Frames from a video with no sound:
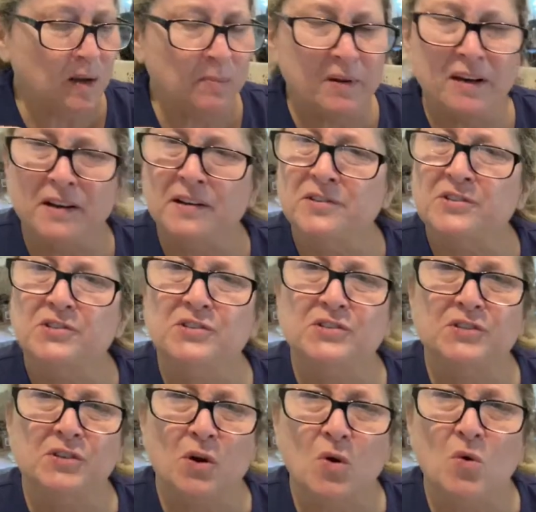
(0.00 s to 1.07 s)
but it is
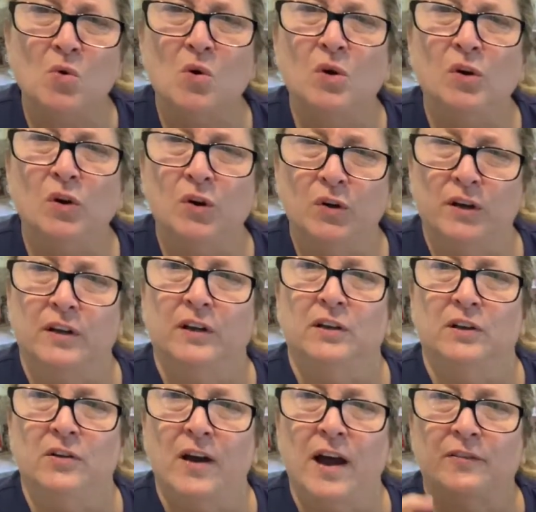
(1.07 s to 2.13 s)
so good.
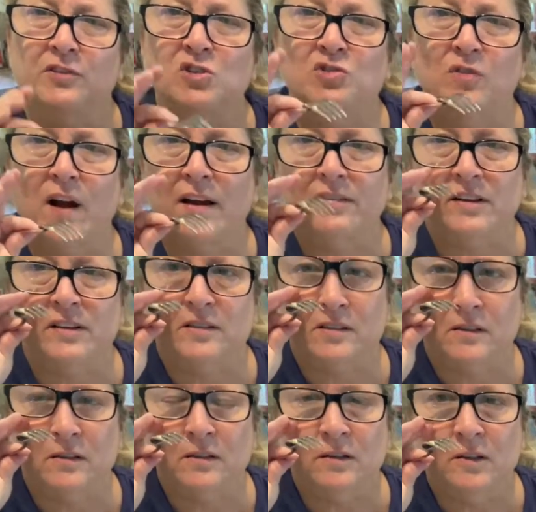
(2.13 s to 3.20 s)
You have to try this.